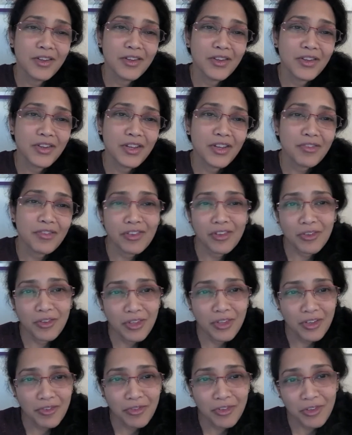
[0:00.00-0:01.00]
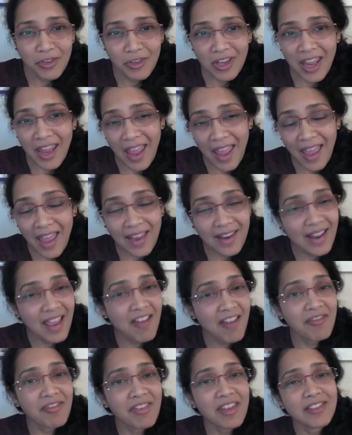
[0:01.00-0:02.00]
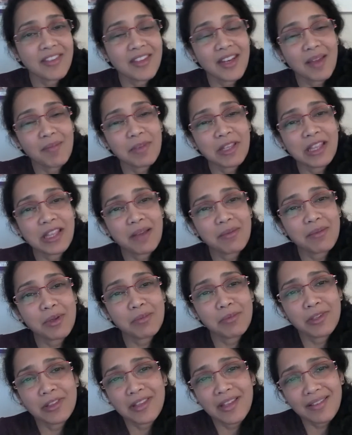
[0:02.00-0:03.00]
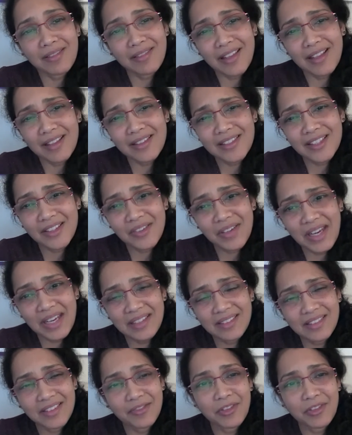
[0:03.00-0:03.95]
if you can have faith in Amitabha Buddha, that's great.